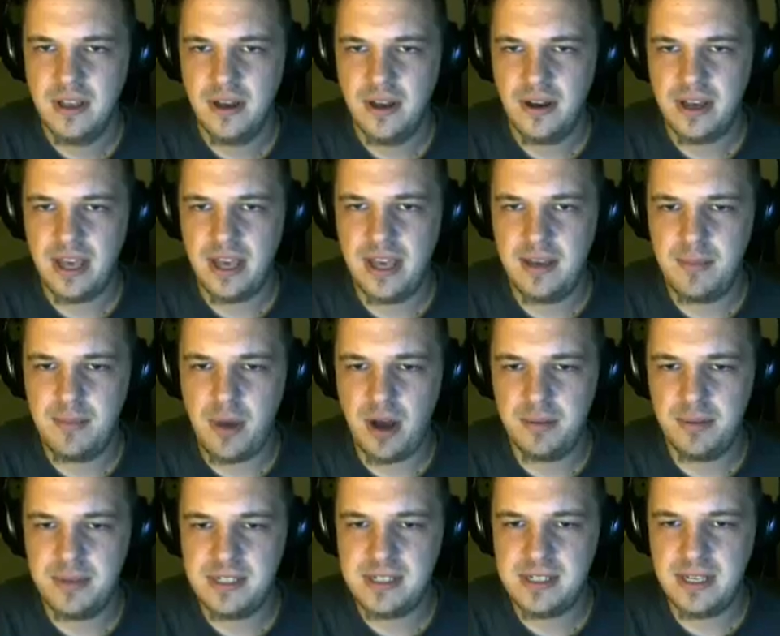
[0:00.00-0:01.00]
Okay, he
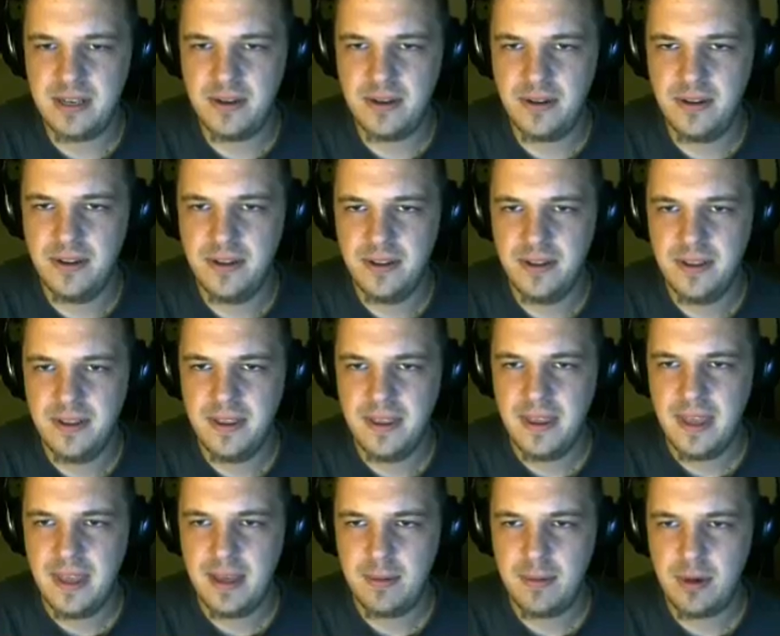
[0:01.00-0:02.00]
popped his heal.
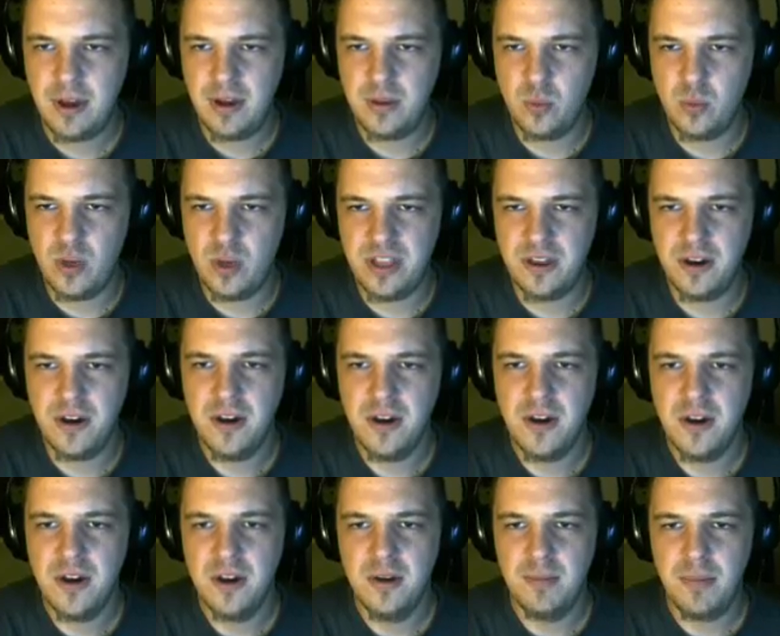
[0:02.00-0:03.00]
I'm gonna go ahead and wither.
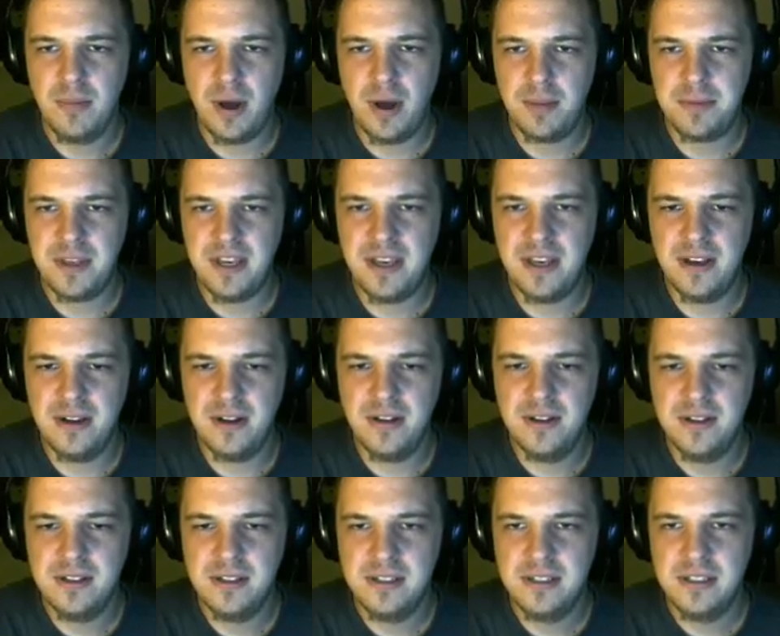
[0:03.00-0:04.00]
Pop the heal.
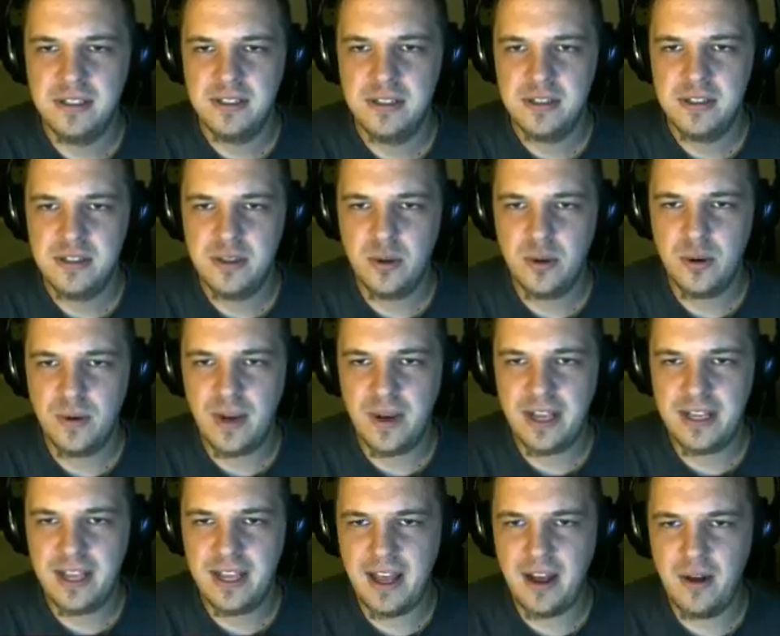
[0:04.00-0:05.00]
Do it
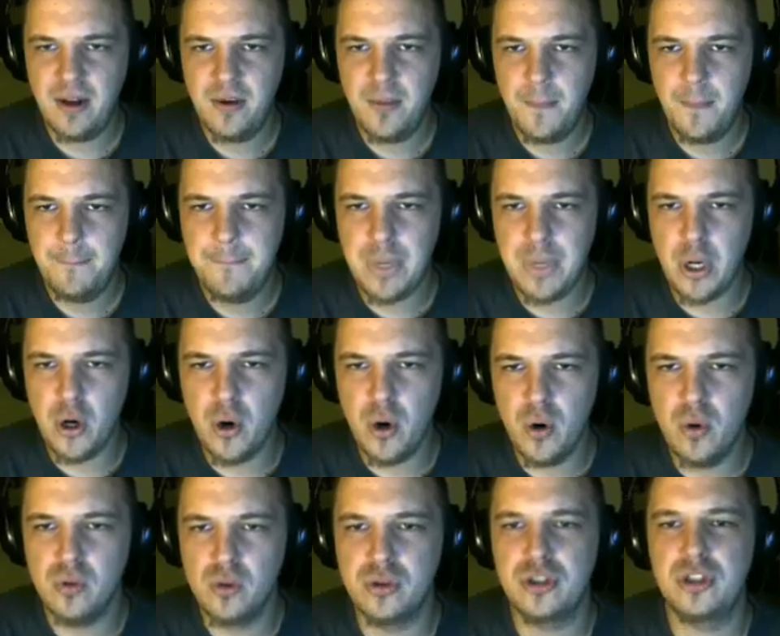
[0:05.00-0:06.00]
right now.
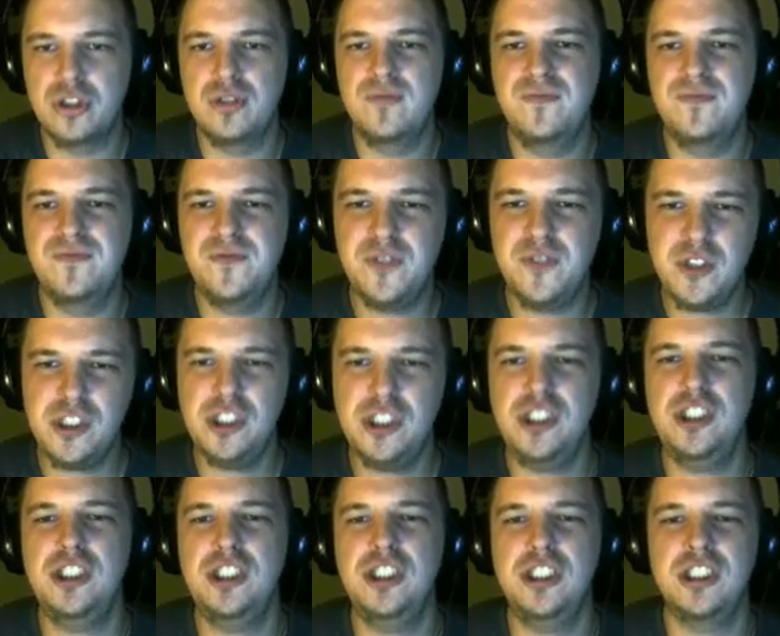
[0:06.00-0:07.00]
Boosh!
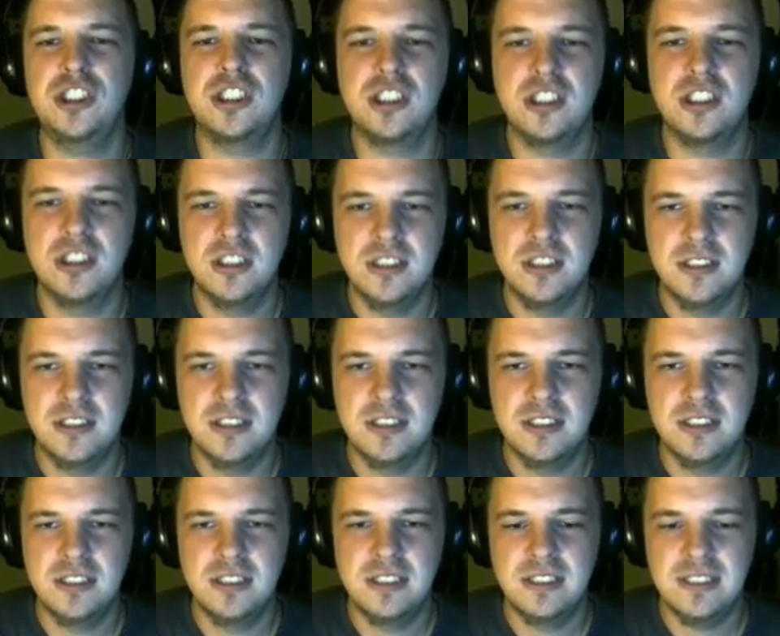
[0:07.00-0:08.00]
Fuck!
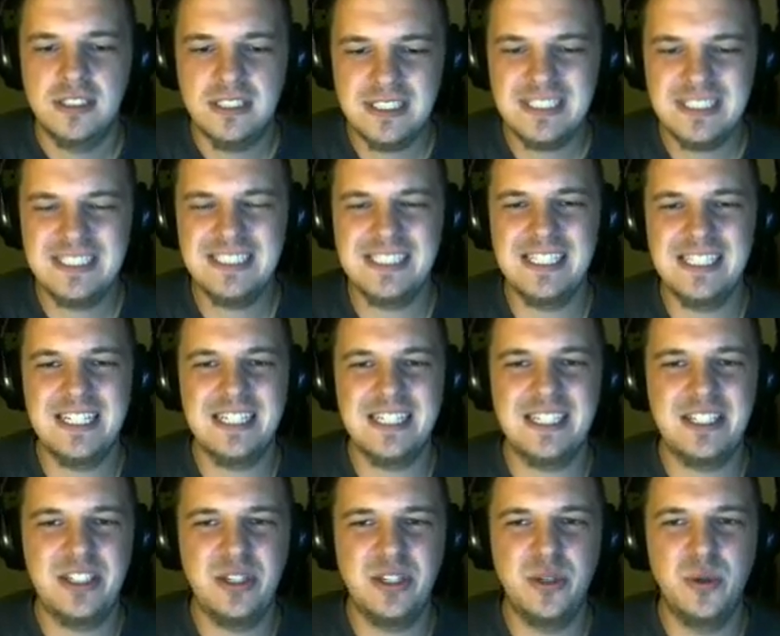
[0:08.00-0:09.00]
Yeah, that
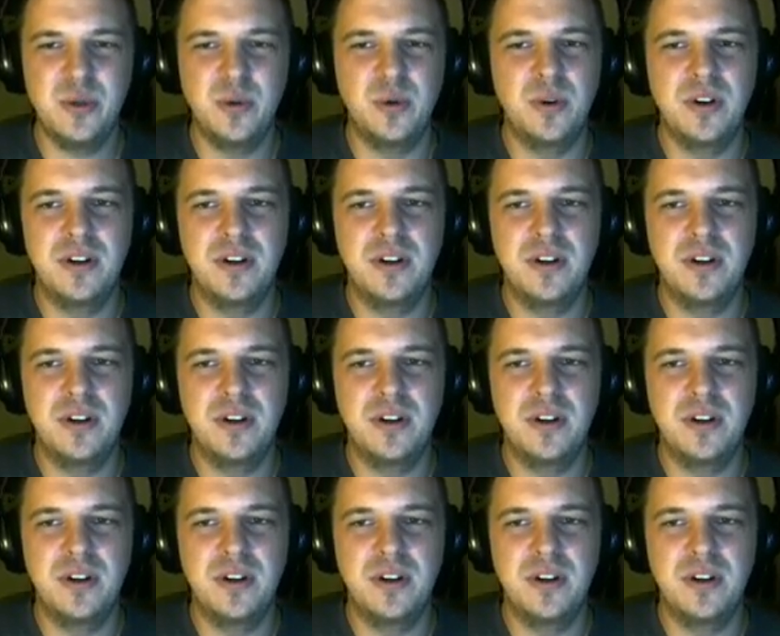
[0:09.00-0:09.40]
Q!